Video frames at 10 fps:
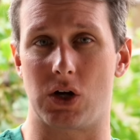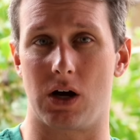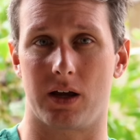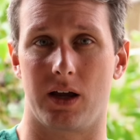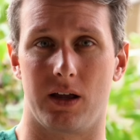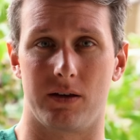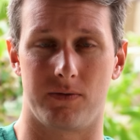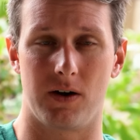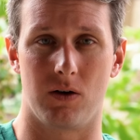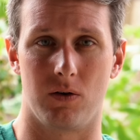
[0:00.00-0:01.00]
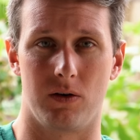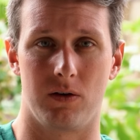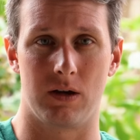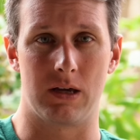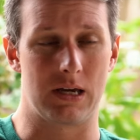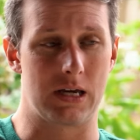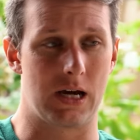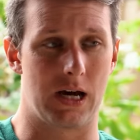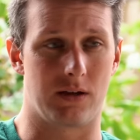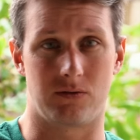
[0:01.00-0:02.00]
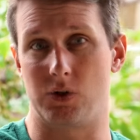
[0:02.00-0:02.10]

talking on the phone, uh,